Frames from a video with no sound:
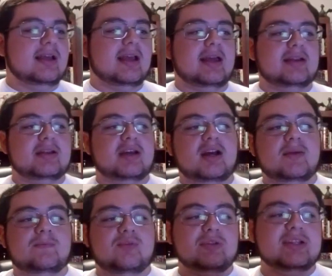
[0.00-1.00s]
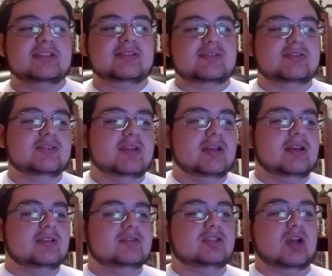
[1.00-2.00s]
And priests
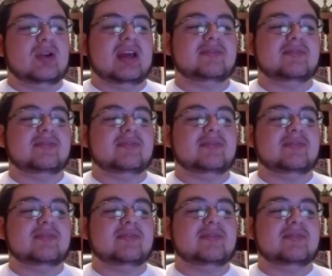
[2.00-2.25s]
don't